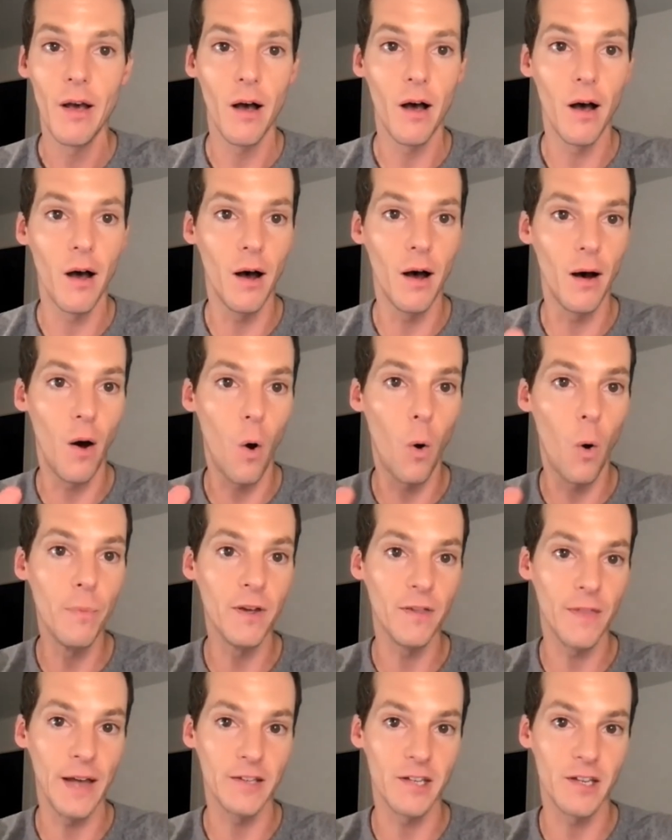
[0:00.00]
Uh,
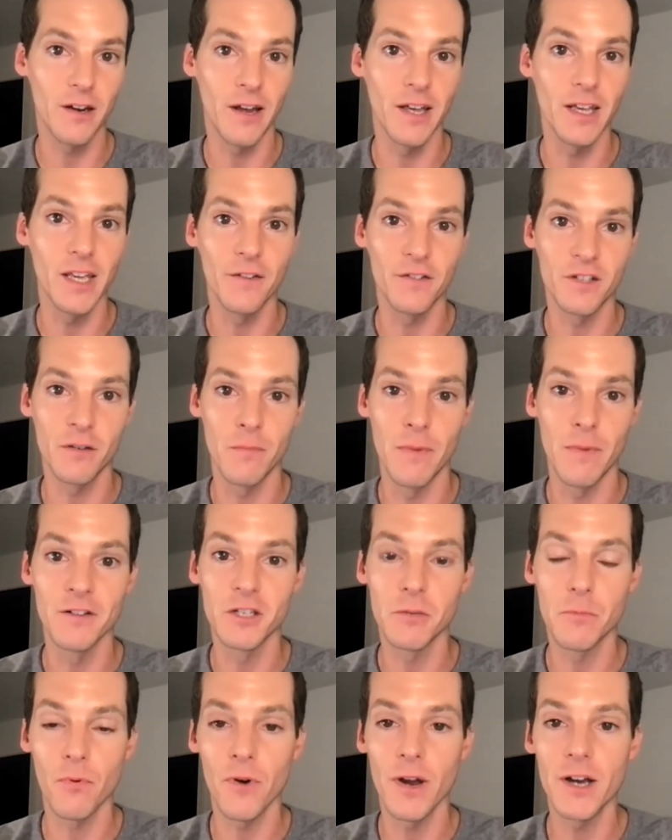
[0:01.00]
hoping that tonight gives some
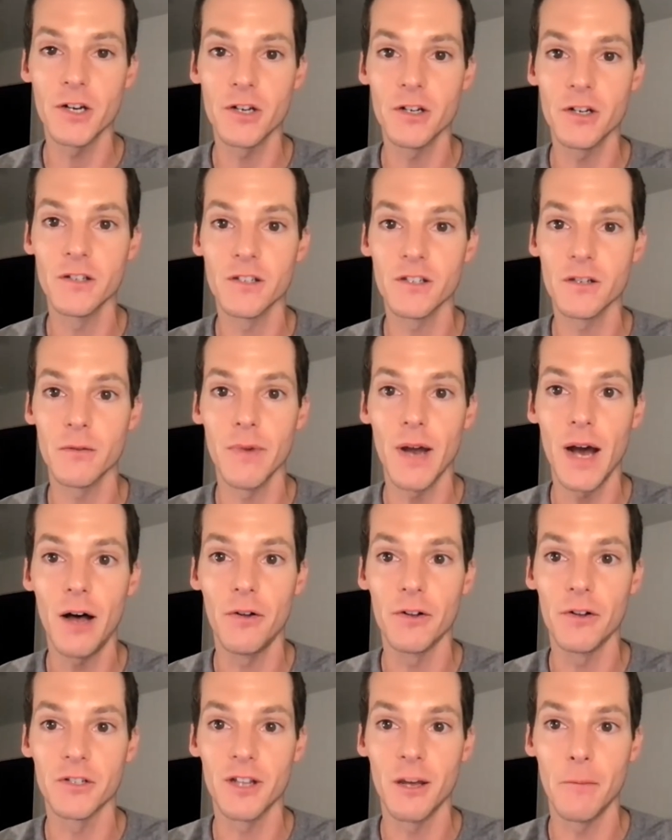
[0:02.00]
inspiration, some
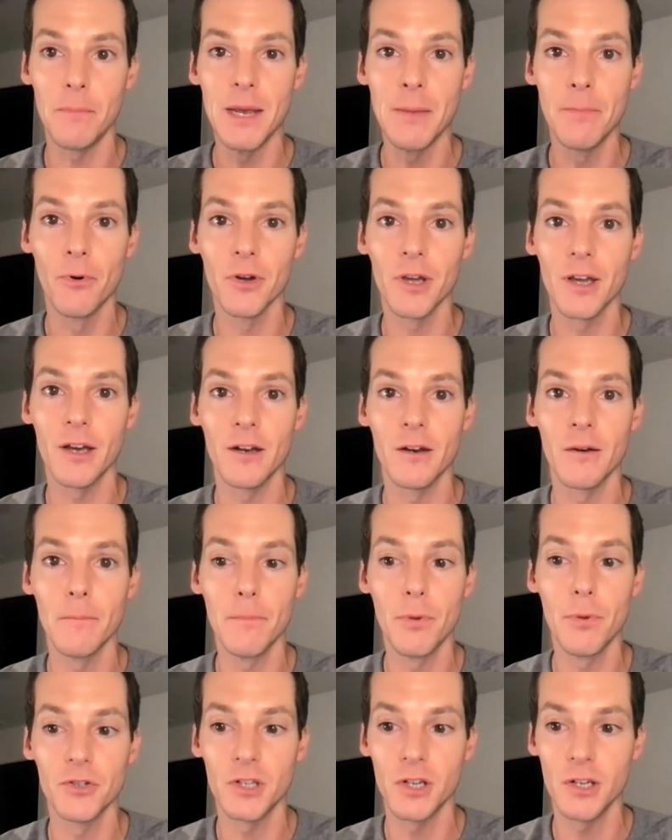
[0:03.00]
knowledge that people can
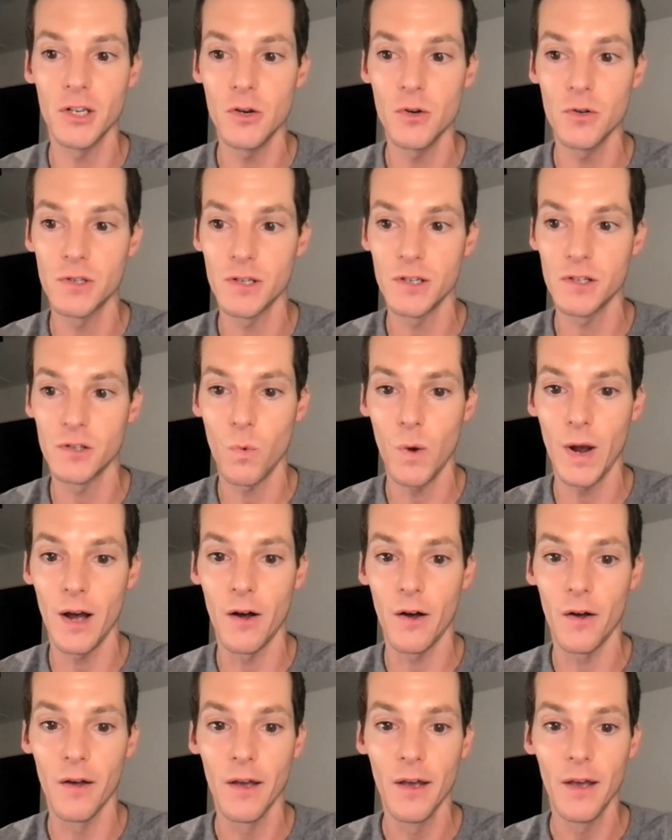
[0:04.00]
put to use as
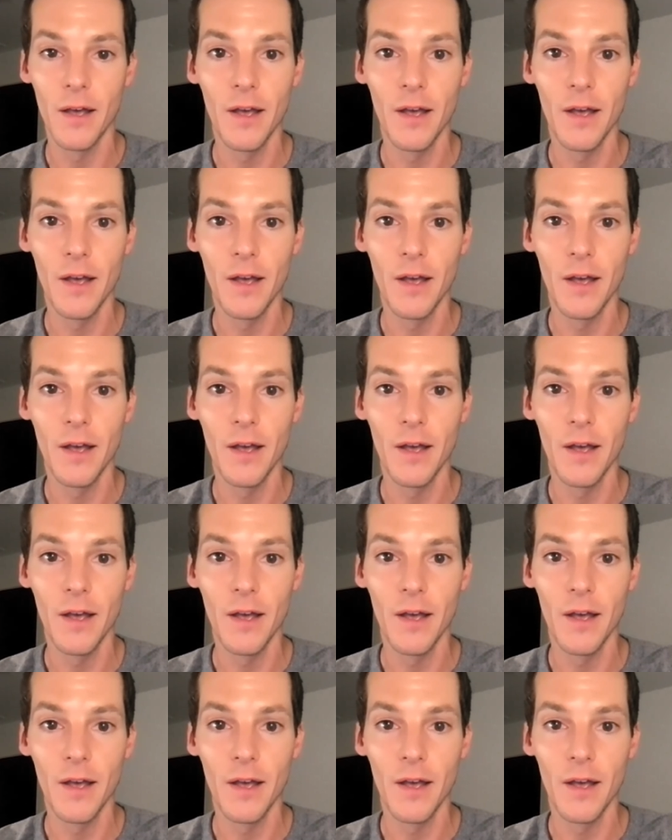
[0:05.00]
well.